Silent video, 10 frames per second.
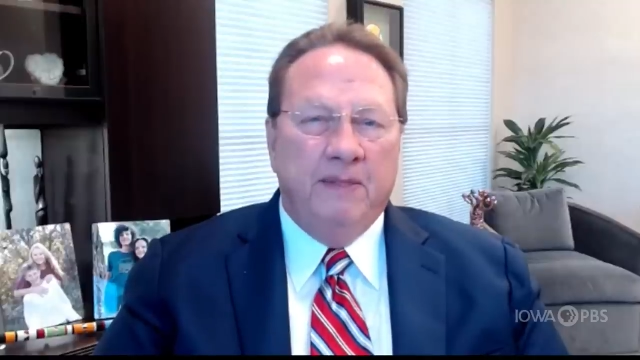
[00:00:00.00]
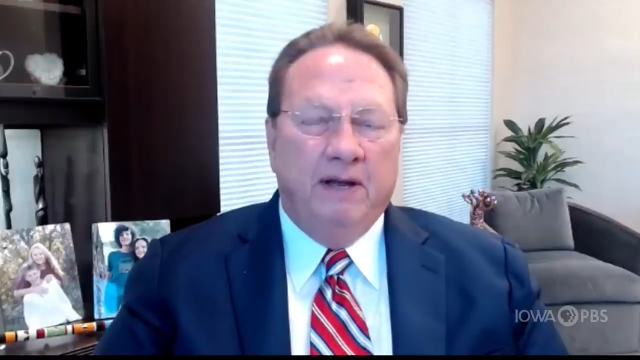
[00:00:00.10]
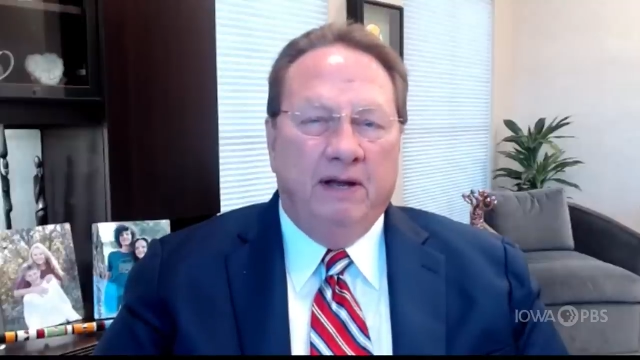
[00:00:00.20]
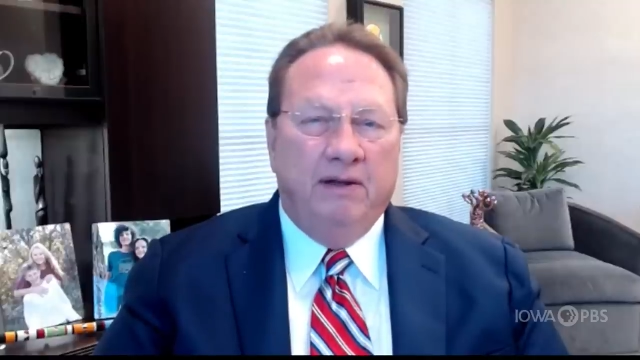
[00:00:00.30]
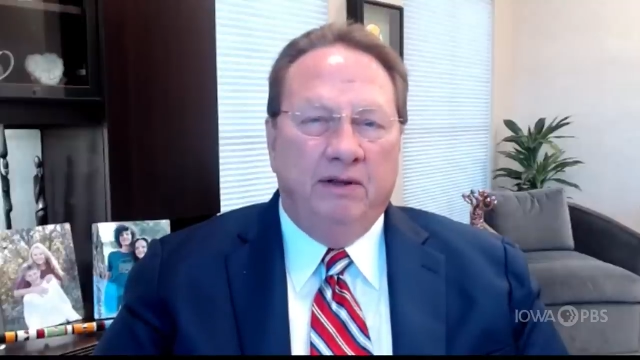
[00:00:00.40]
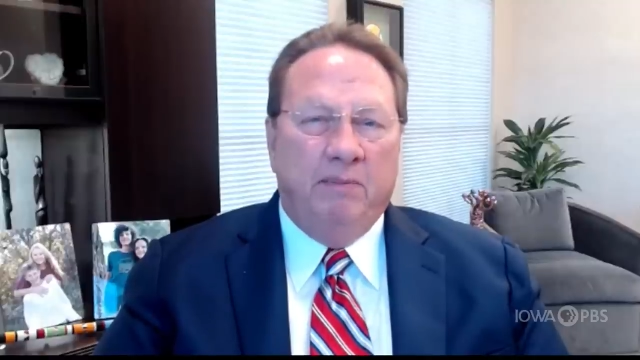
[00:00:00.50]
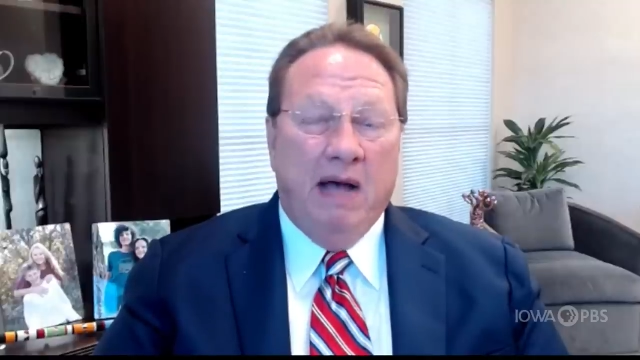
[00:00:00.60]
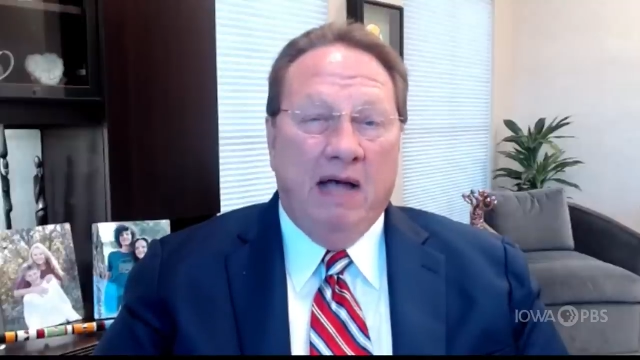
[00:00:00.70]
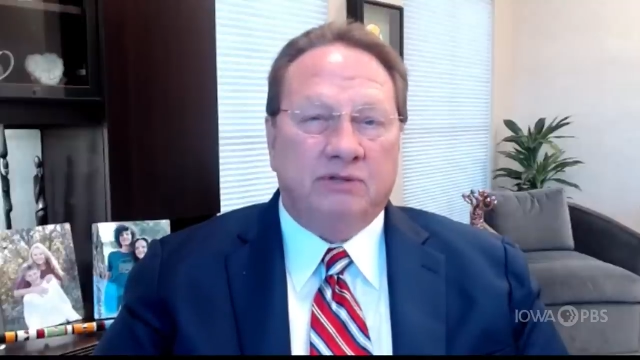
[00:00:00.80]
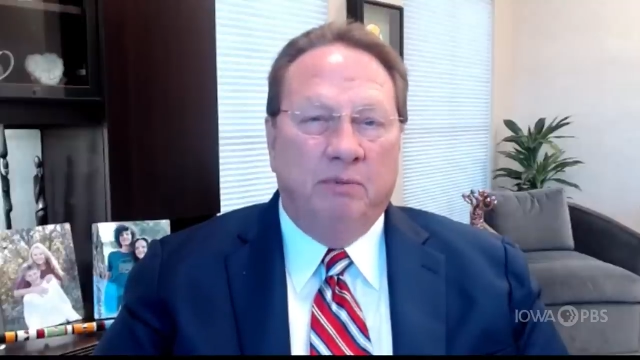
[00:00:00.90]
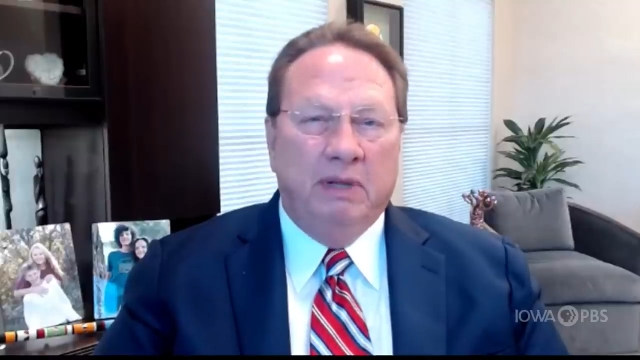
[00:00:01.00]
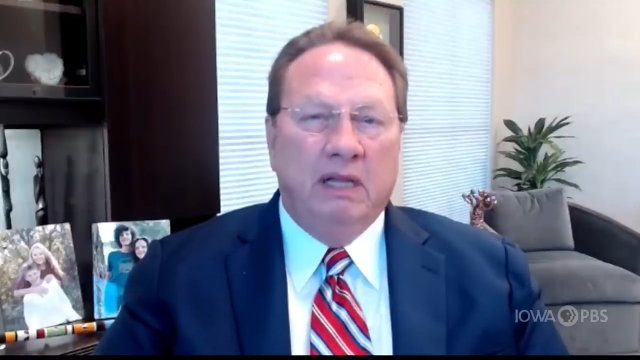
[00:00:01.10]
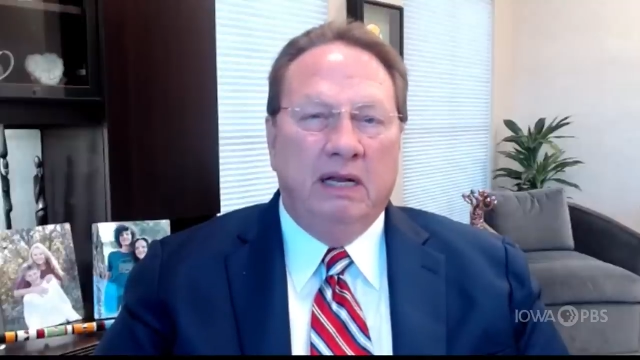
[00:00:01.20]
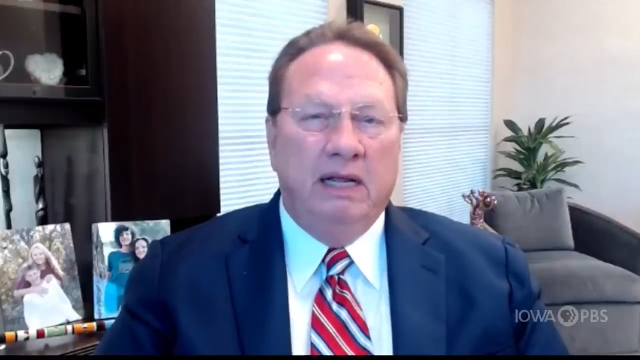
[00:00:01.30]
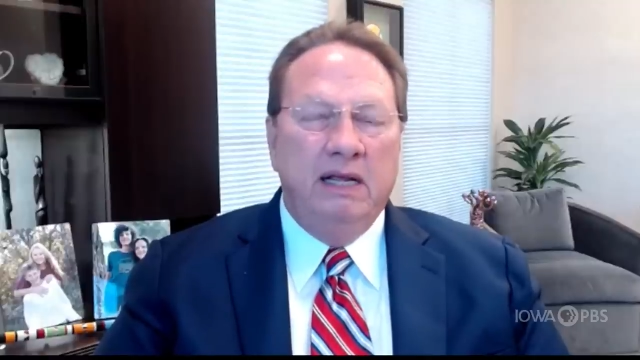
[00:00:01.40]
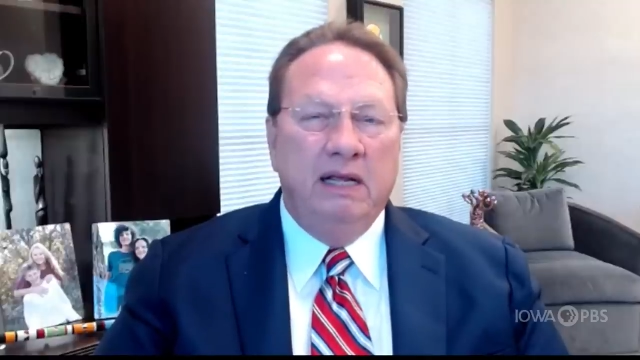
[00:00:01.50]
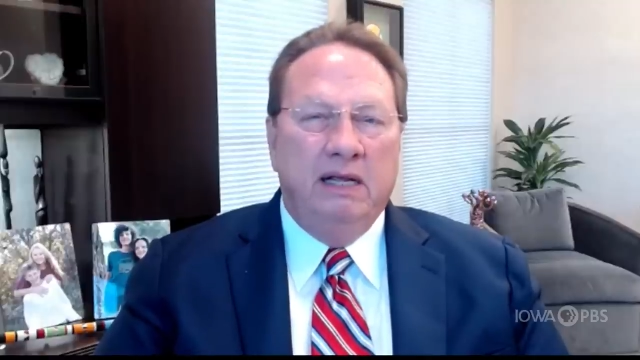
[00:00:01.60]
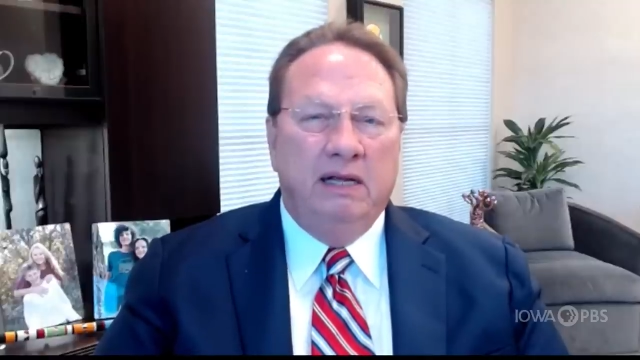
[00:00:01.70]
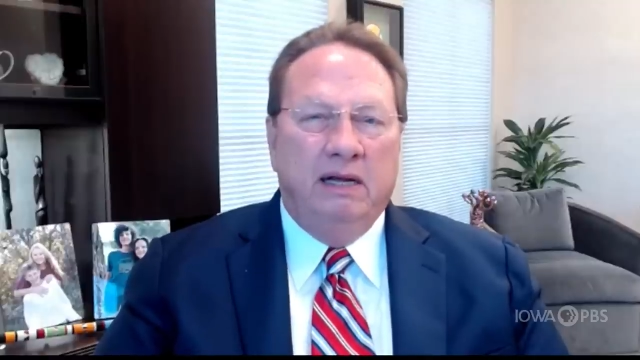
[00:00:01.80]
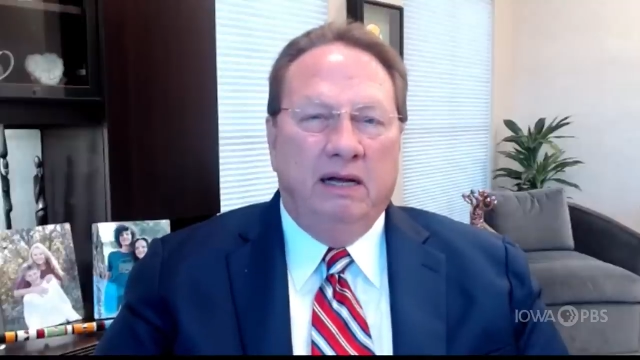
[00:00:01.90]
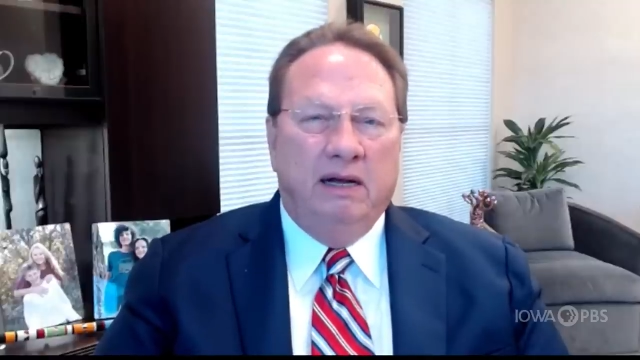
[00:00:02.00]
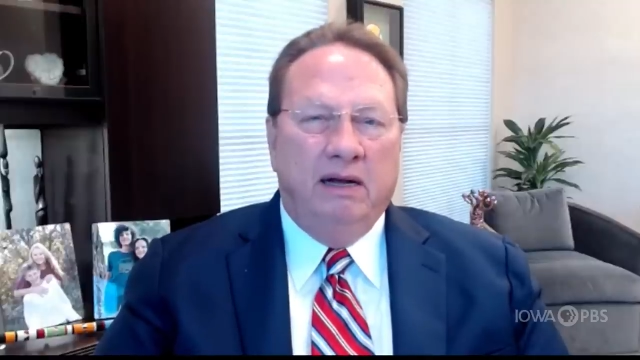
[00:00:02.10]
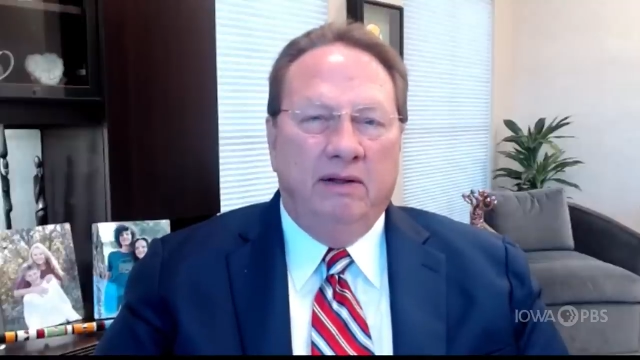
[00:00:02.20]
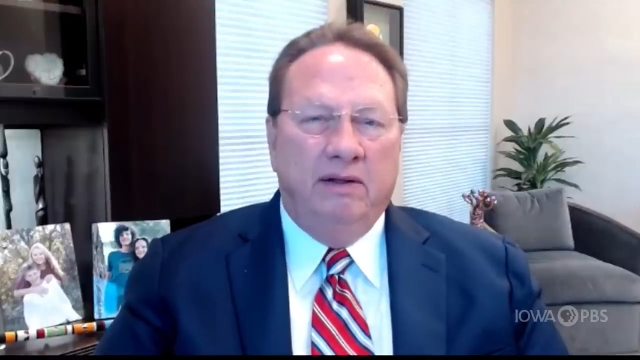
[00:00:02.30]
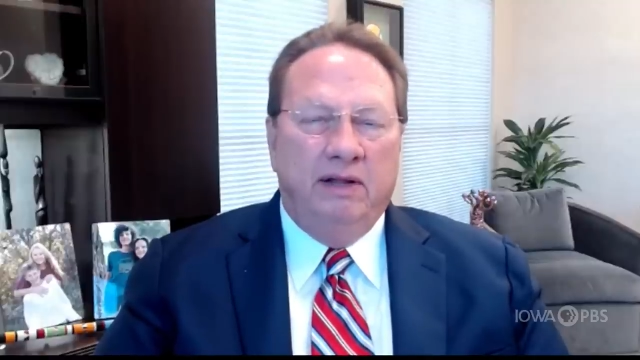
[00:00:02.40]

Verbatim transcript: uh the possibility uh,